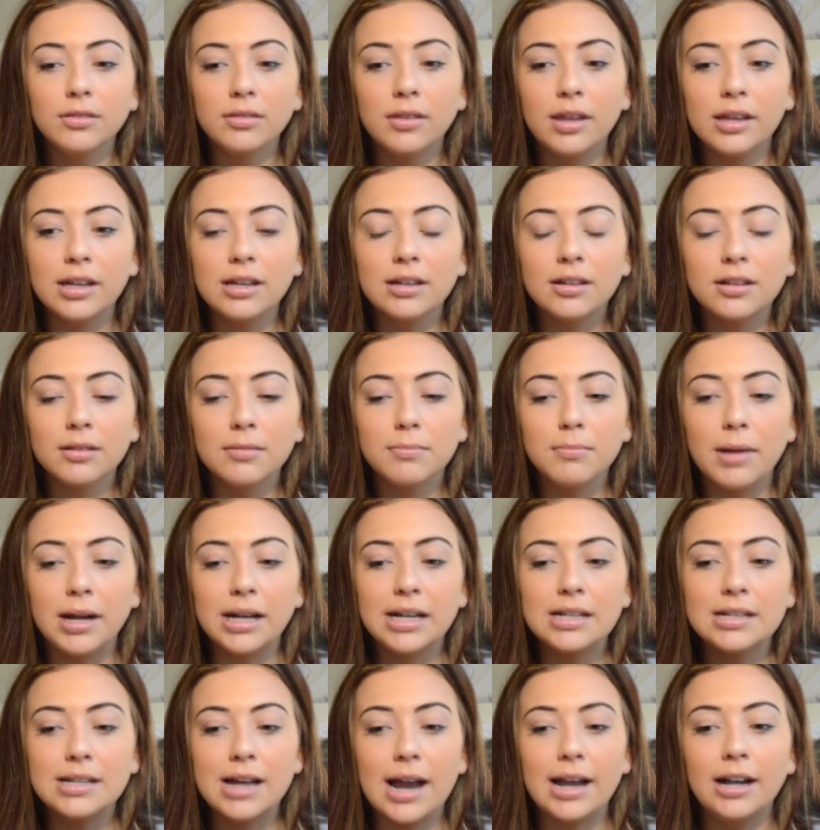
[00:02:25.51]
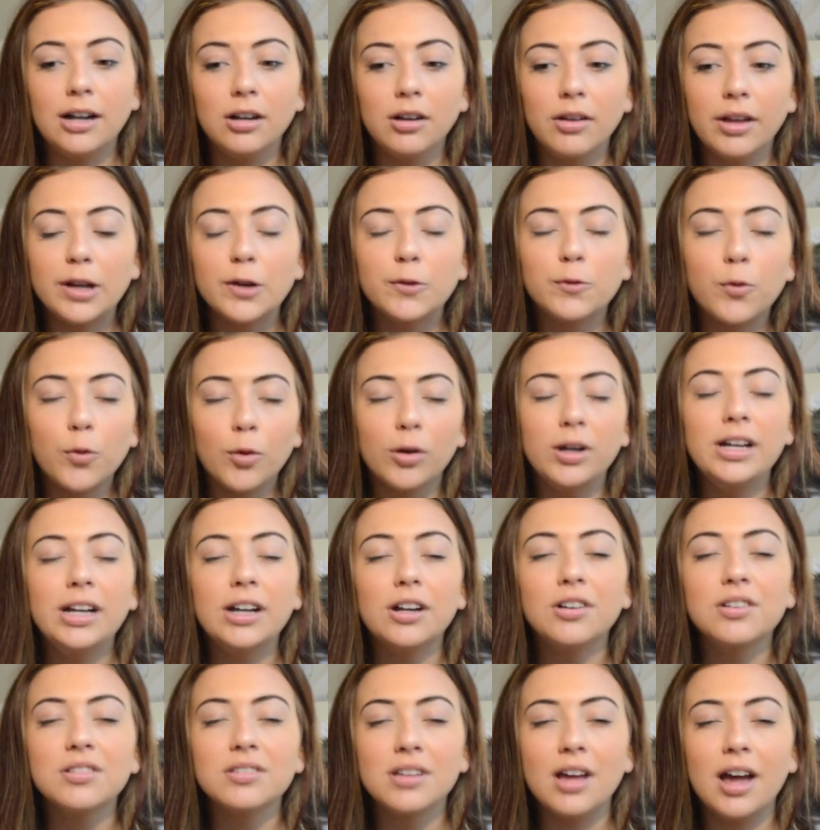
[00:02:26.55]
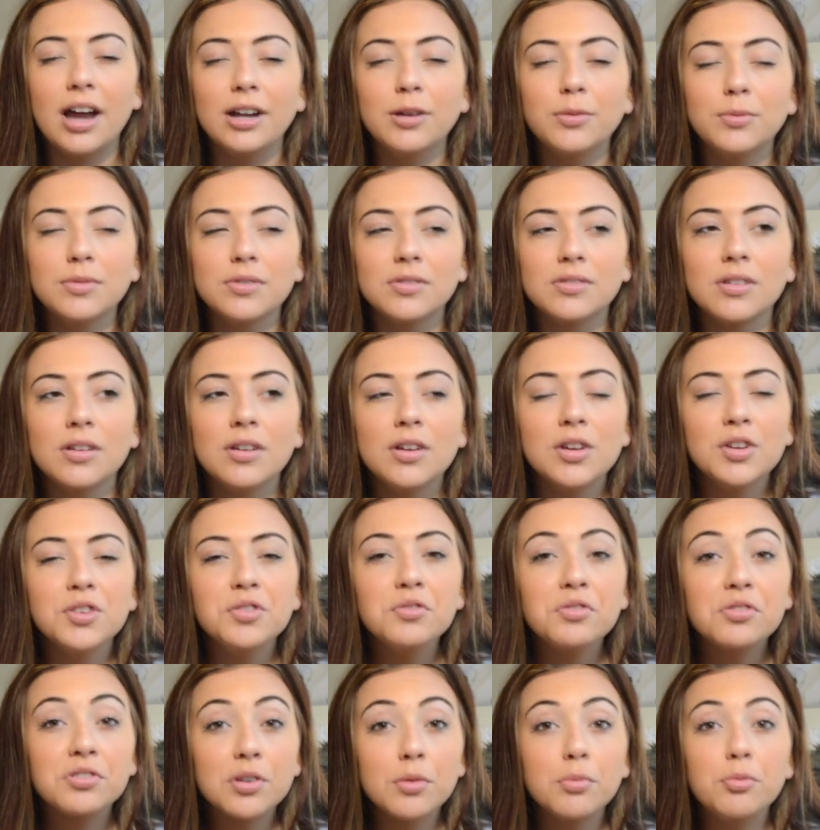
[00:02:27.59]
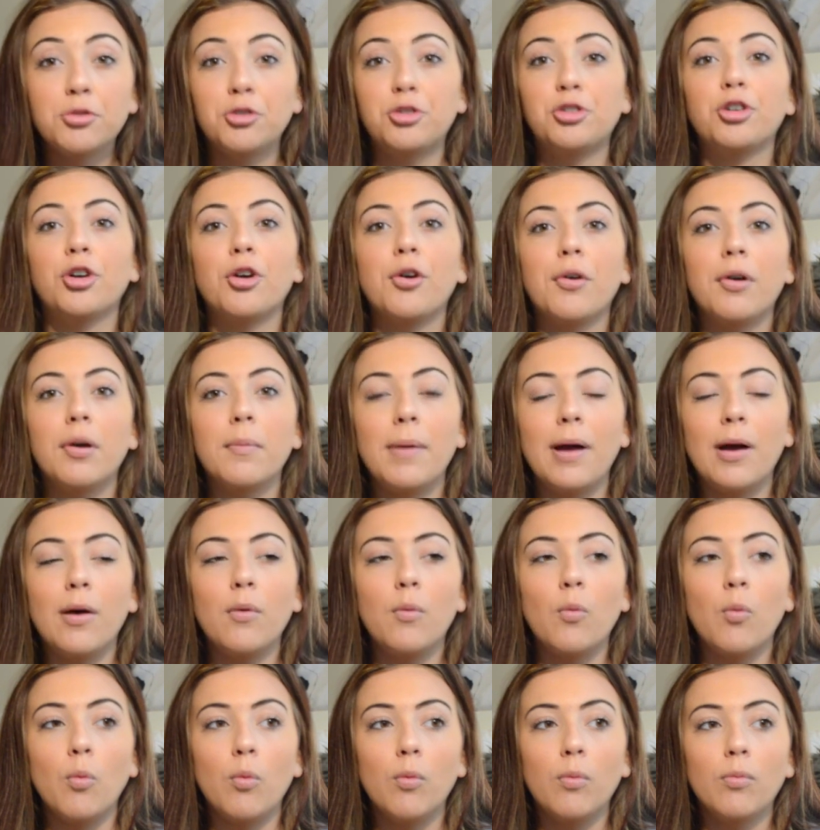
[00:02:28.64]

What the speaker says: like my entire 4 years I was so sure about